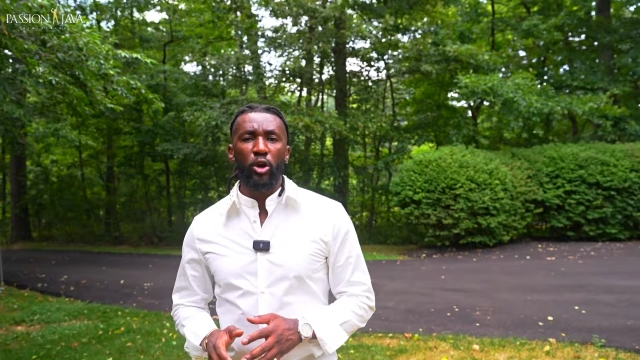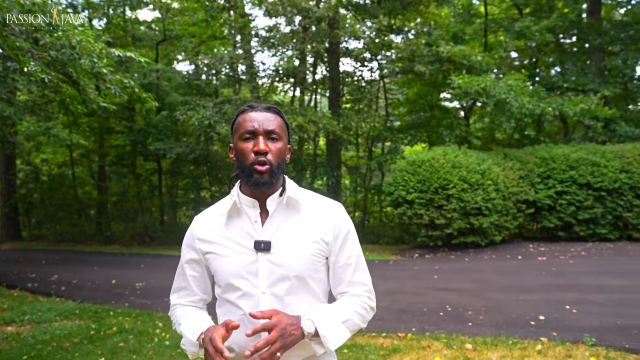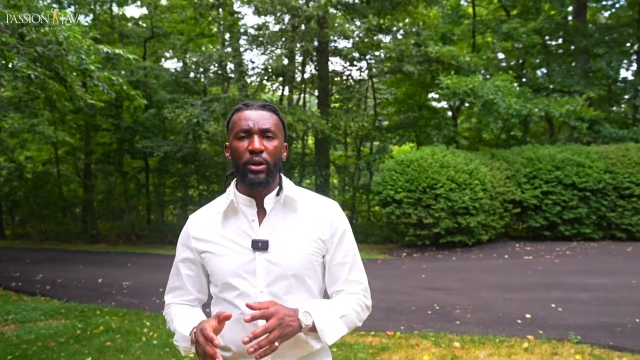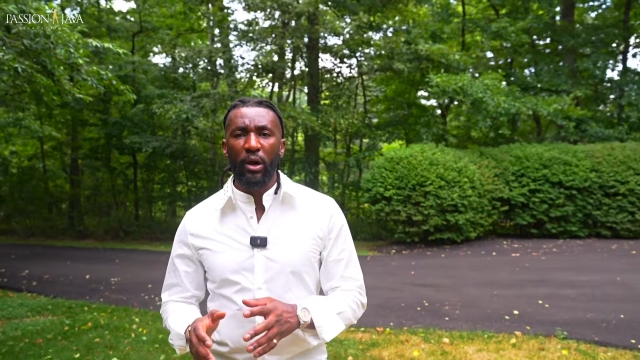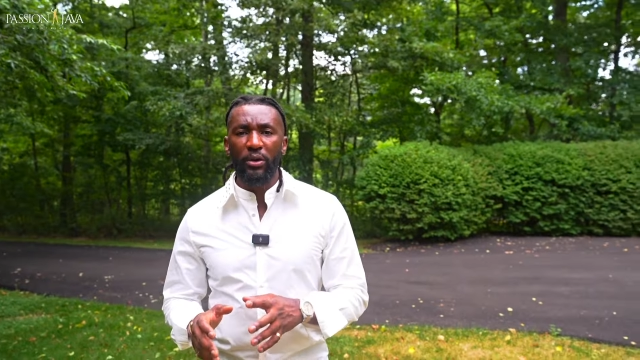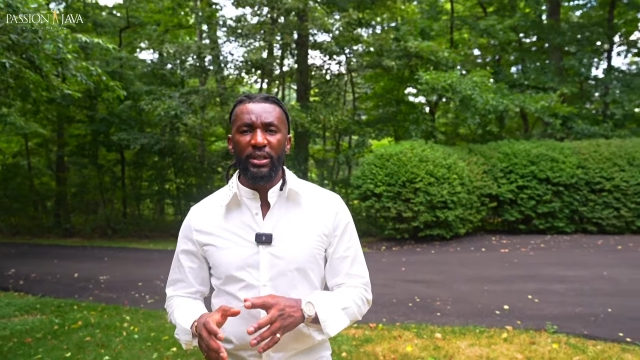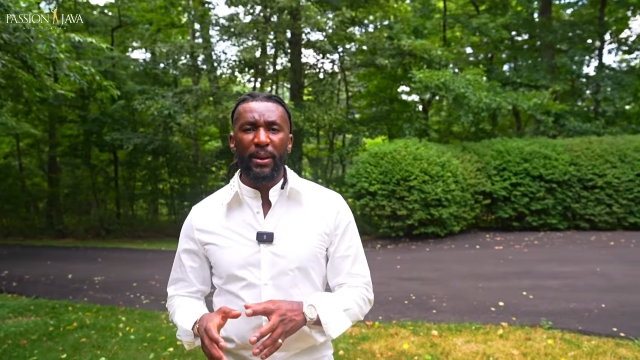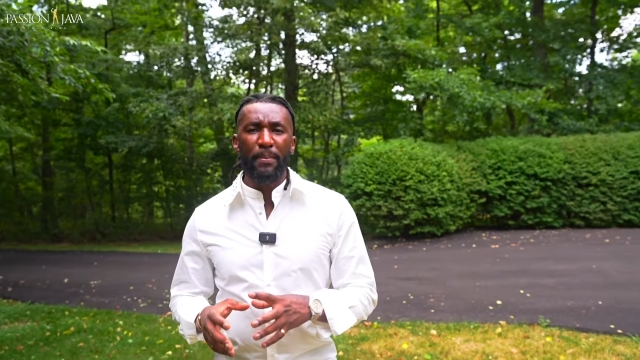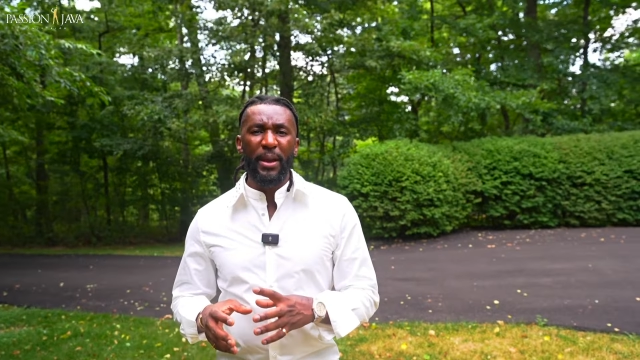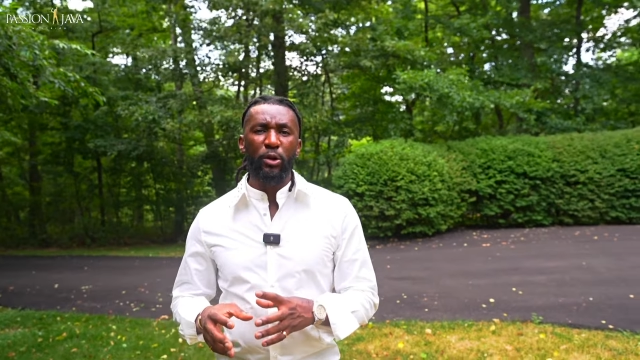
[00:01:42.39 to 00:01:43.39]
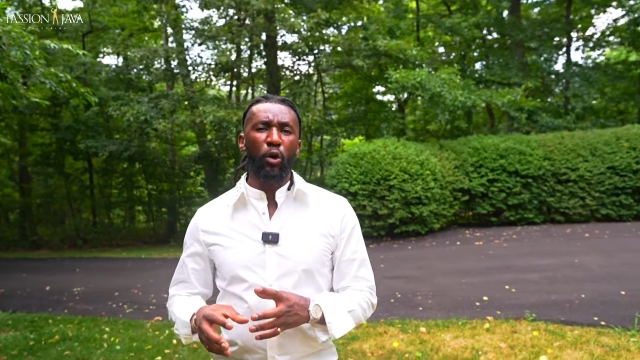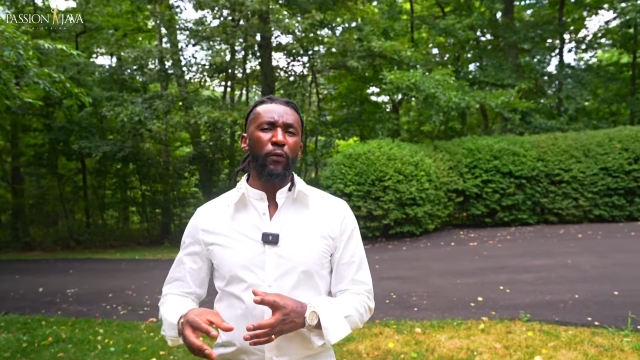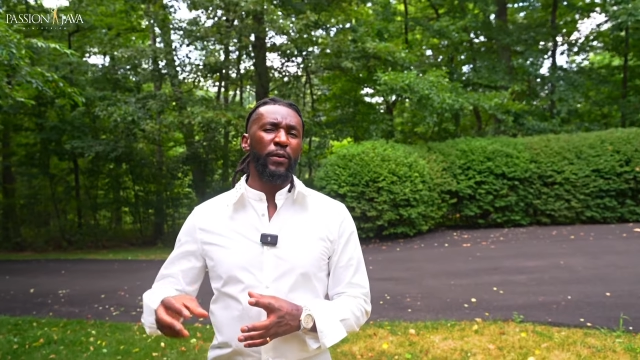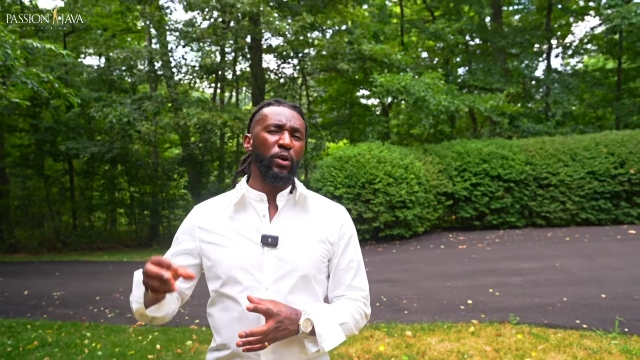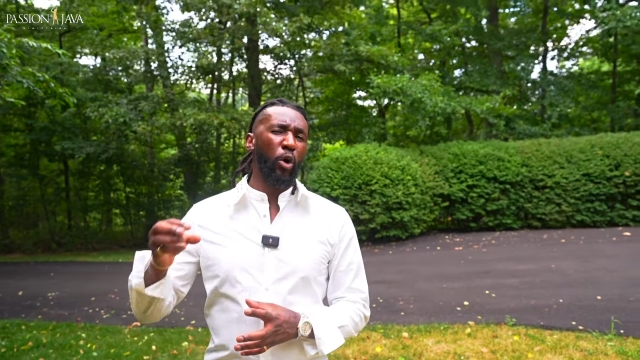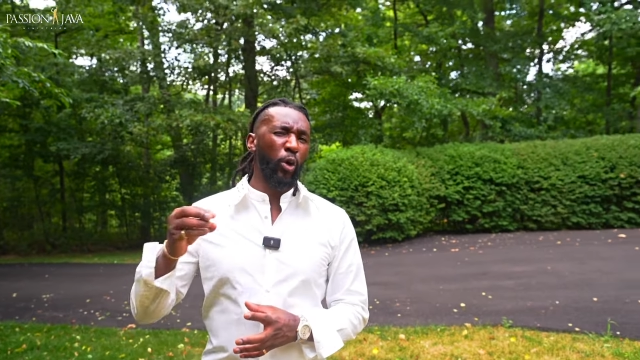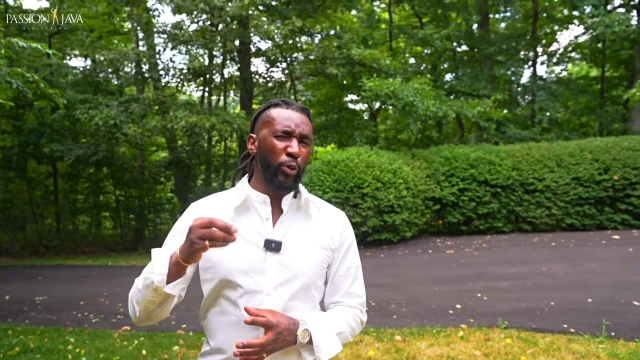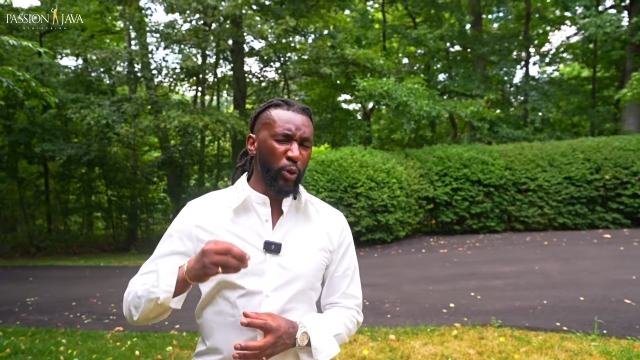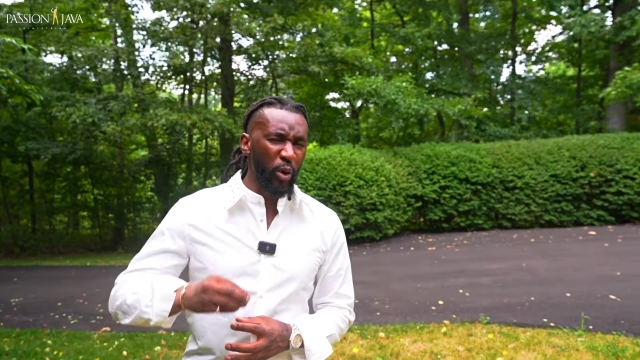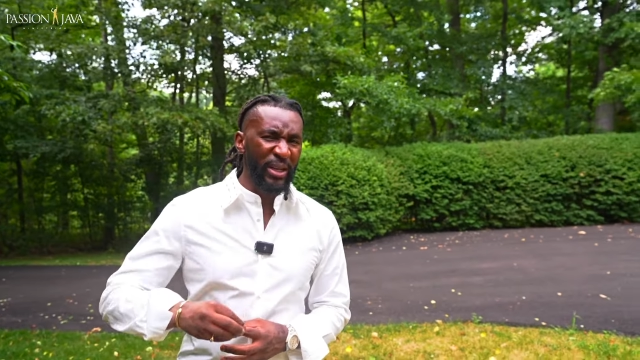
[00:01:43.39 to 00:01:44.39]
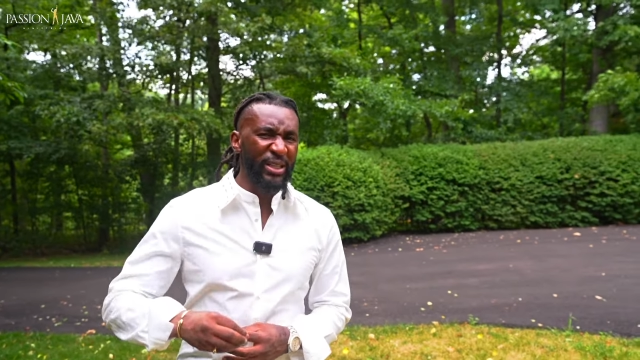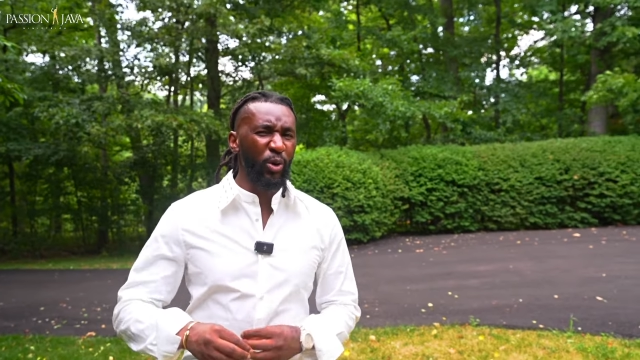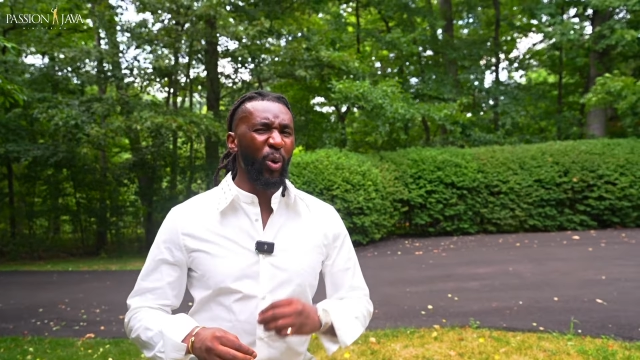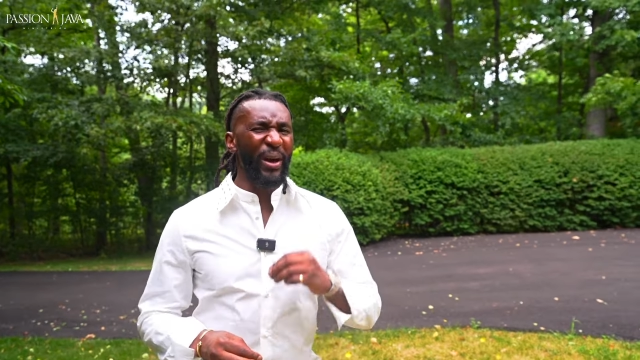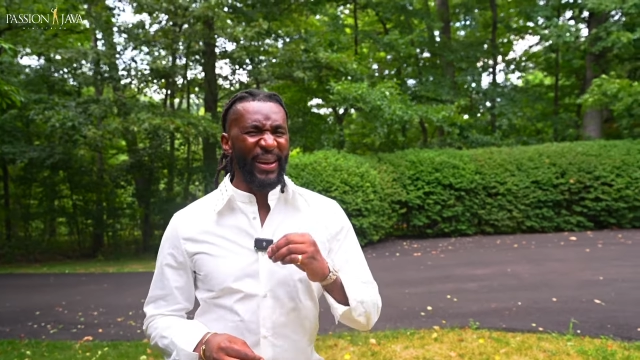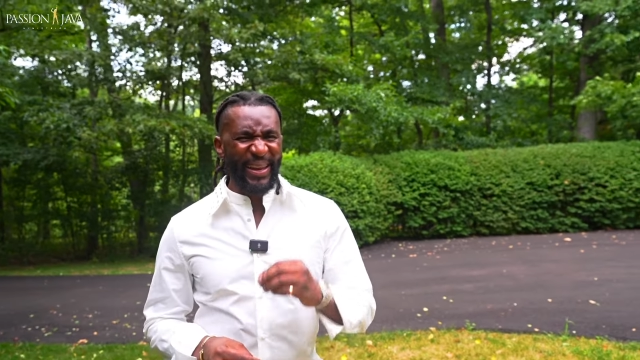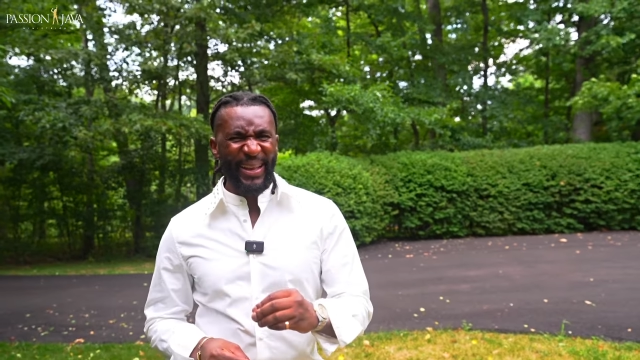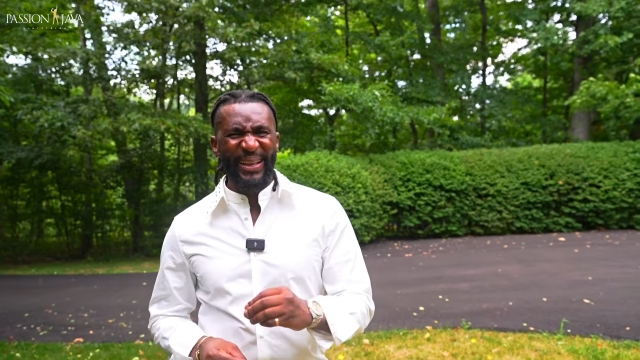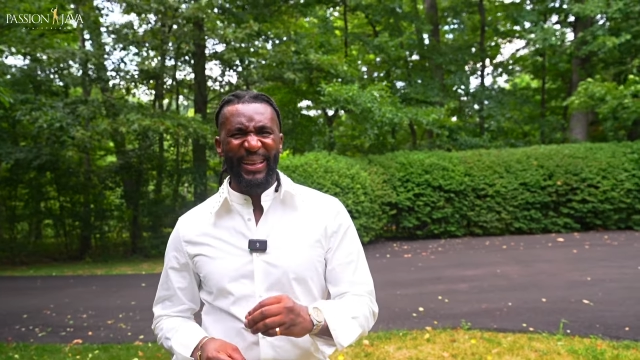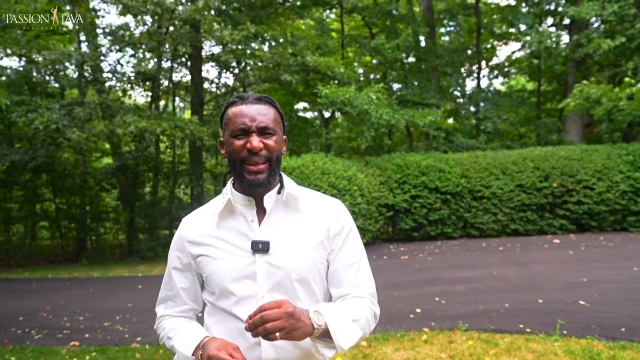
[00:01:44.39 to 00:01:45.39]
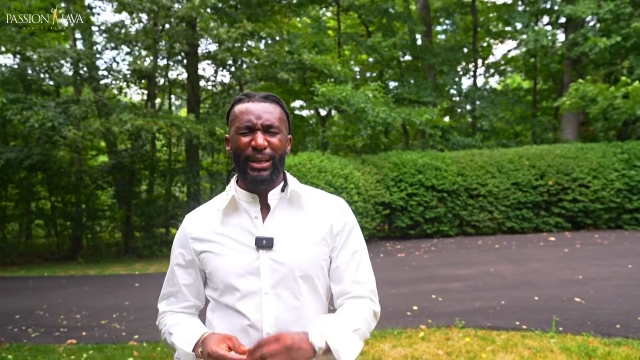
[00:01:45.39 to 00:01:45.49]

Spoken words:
you now need a man of an authority or a ring